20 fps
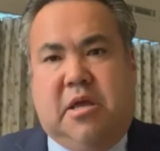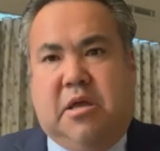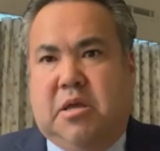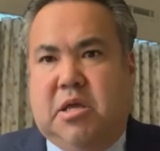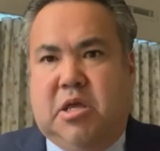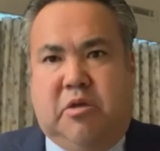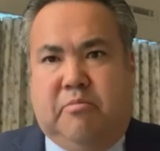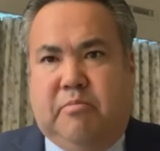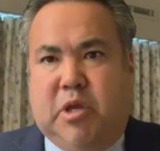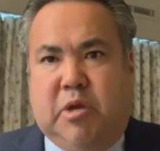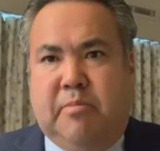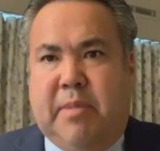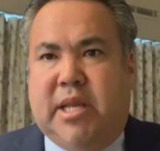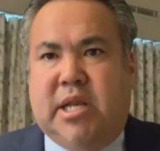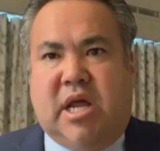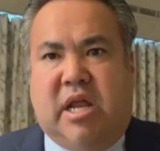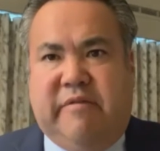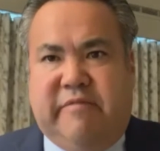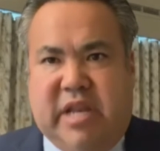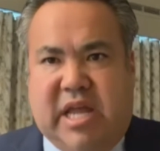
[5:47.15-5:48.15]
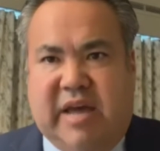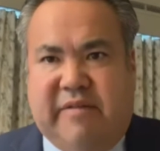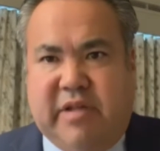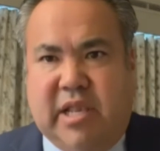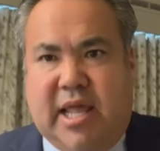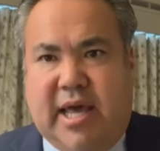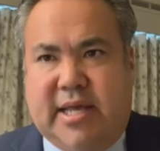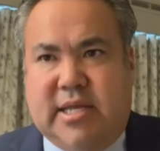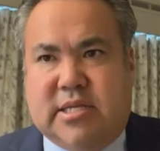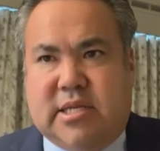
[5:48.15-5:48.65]
You may not even have a
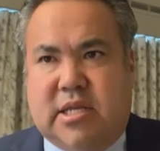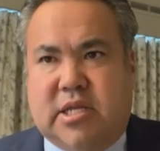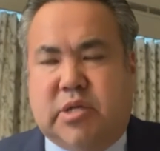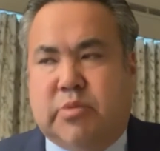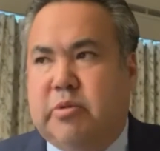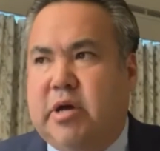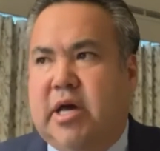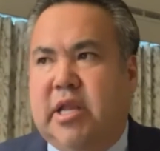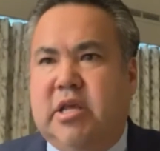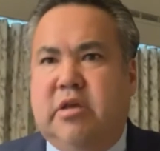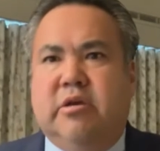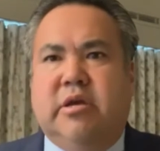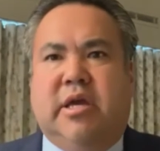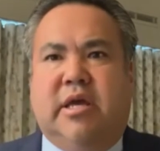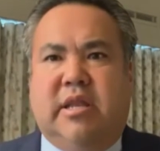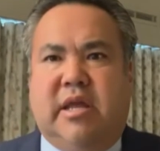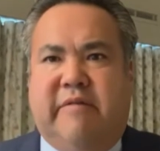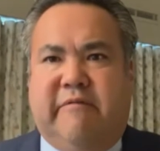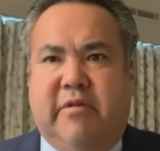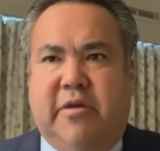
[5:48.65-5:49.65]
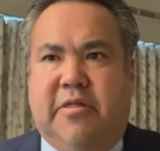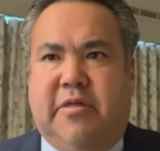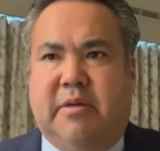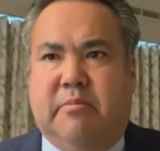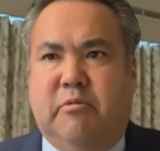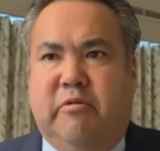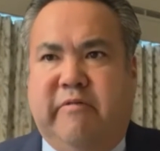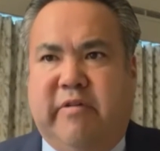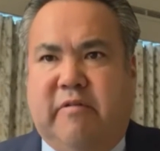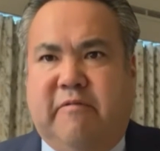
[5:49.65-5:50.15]
license. Well, how do you get everything
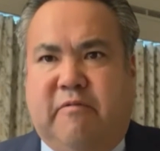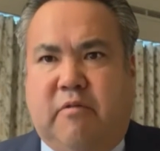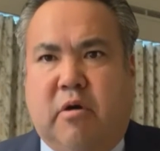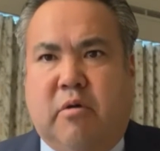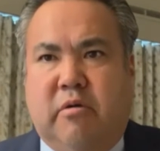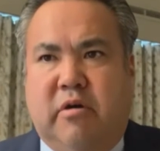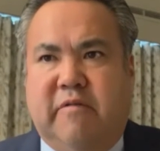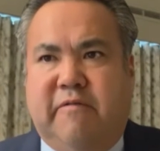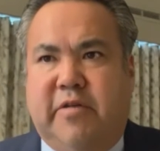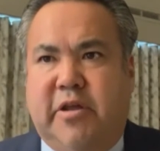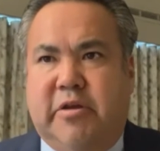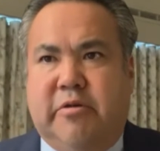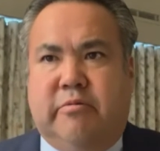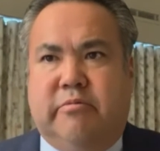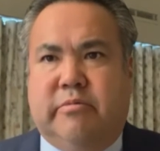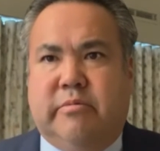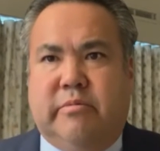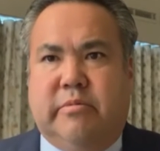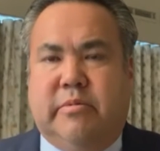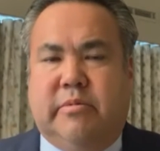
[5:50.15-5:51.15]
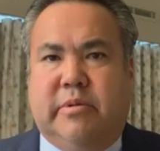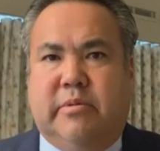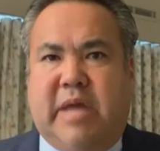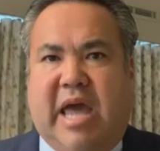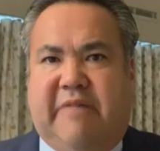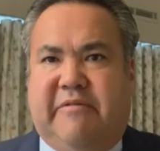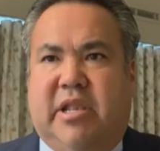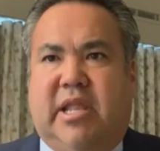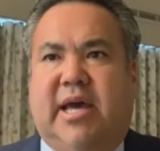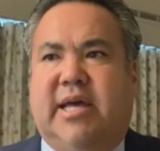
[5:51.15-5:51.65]
moving forward if you don't
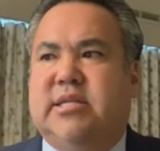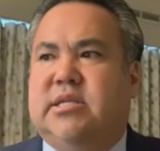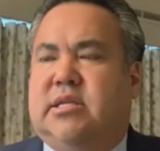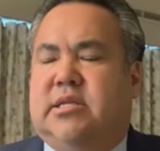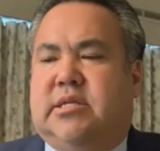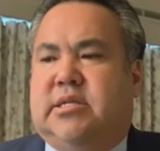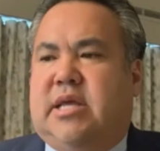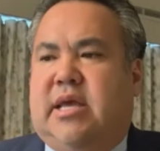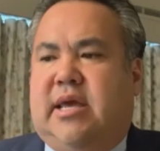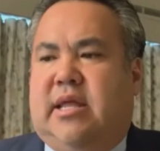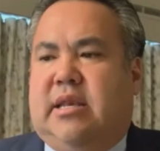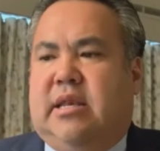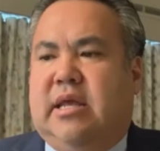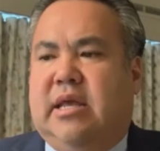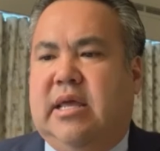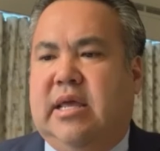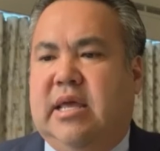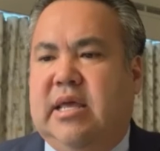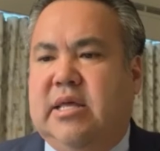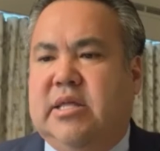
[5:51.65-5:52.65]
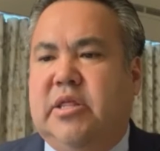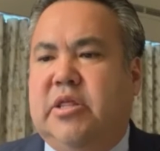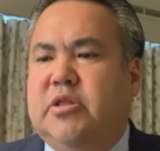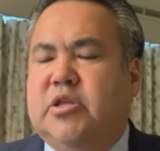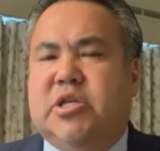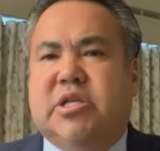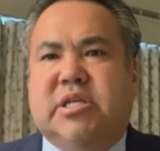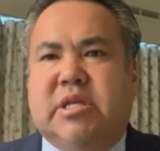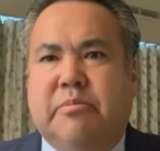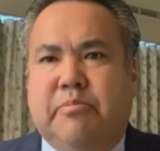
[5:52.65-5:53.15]
have a license? And the
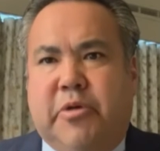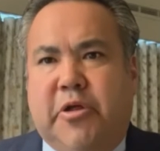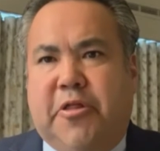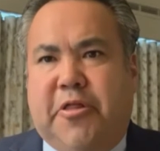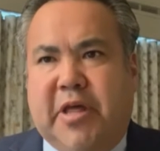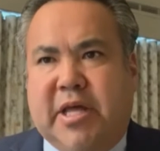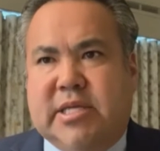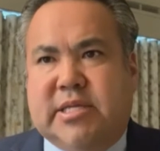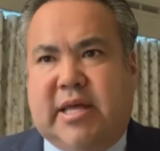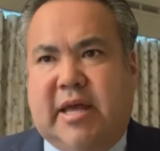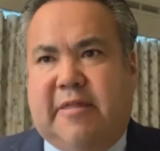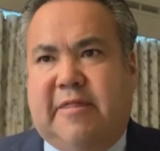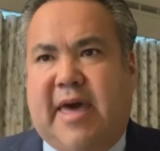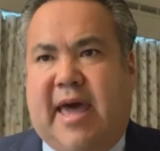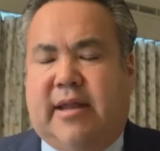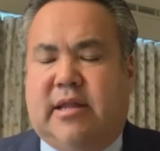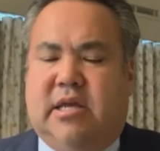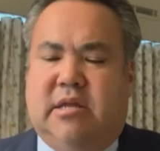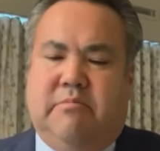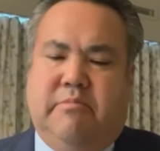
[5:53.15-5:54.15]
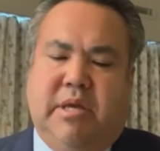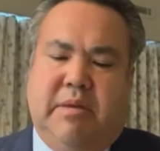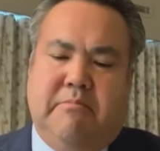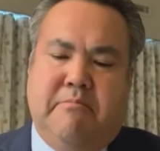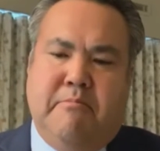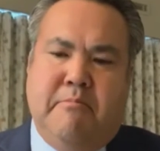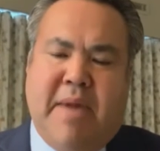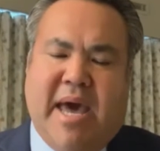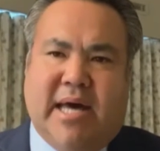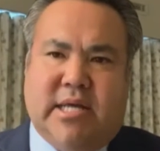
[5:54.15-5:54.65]
simple things like that can be
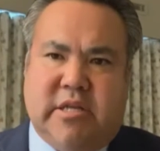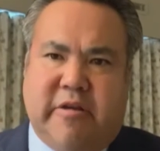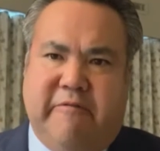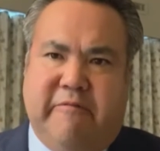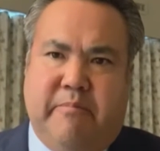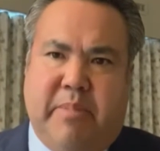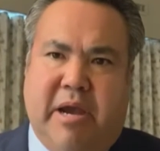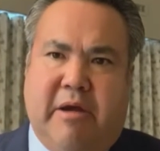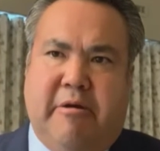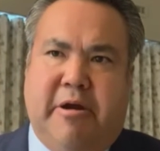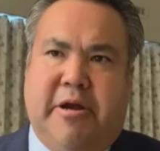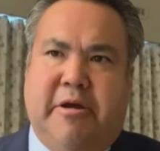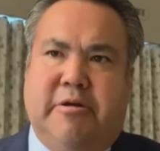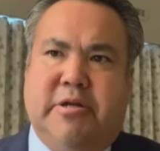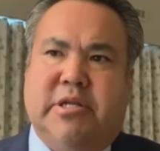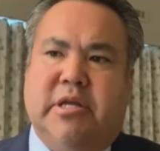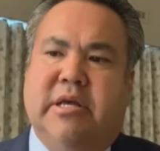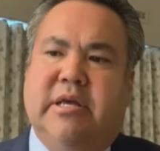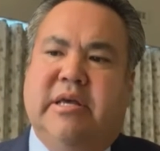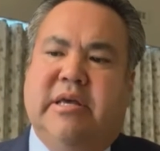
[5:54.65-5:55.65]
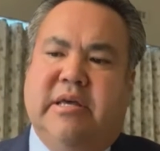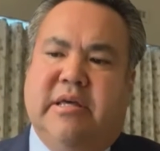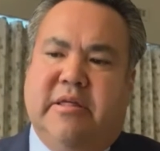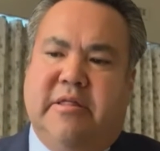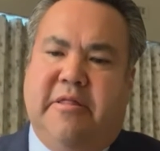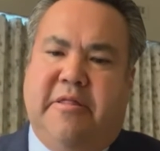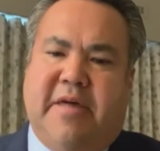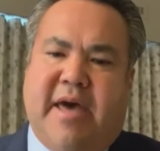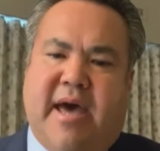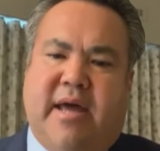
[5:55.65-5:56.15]
massive barriers
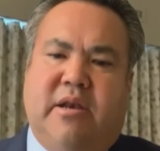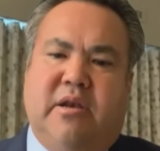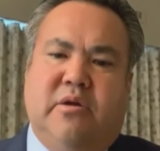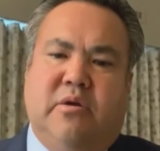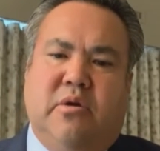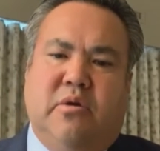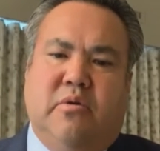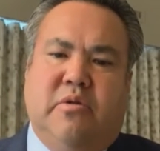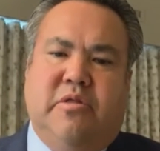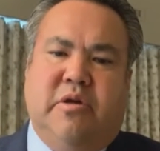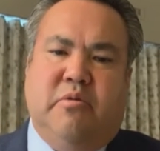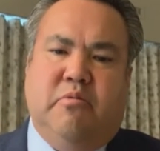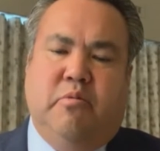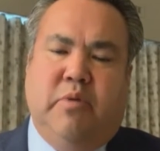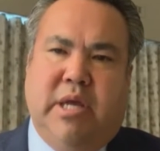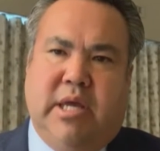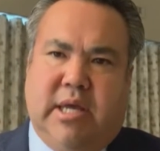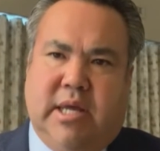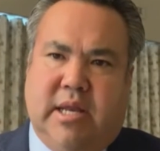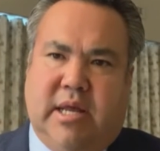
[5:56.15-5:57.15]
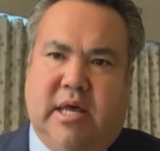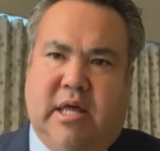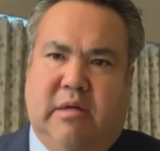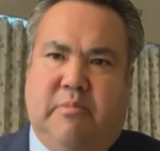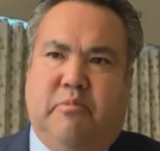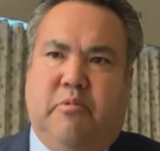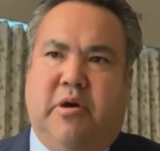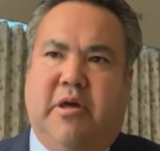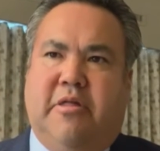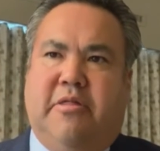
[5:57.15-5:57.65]
that we can
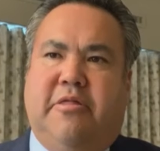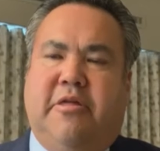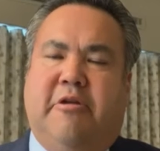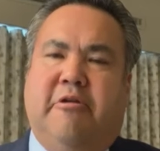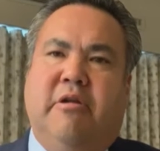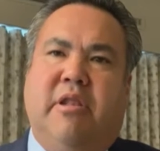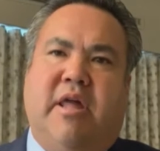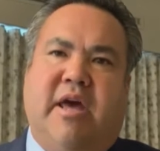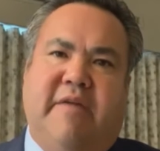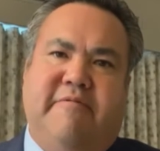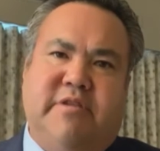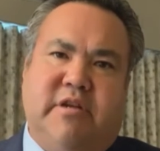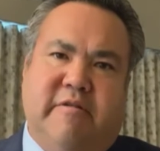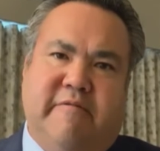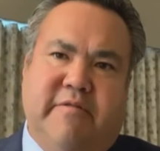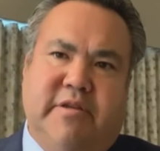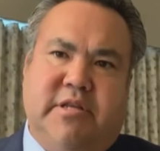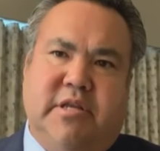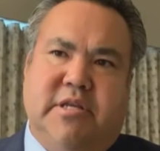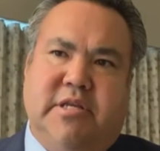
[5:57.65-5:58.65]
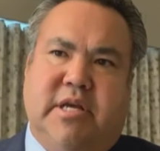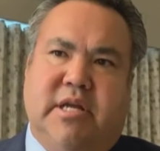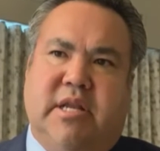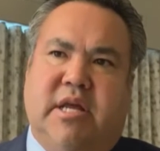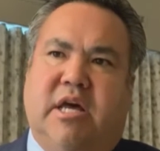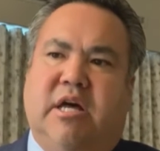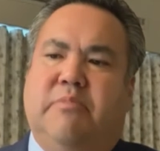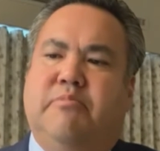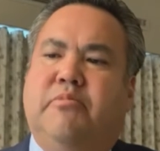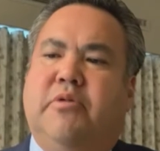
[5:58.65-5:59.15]
help with, that our life services can
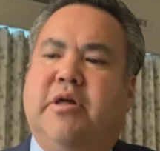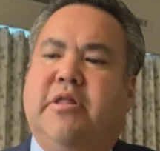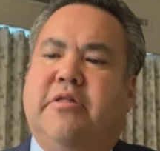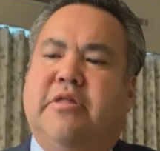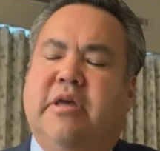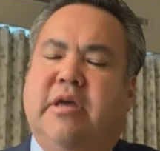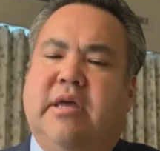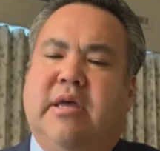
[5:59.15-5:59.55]
help with.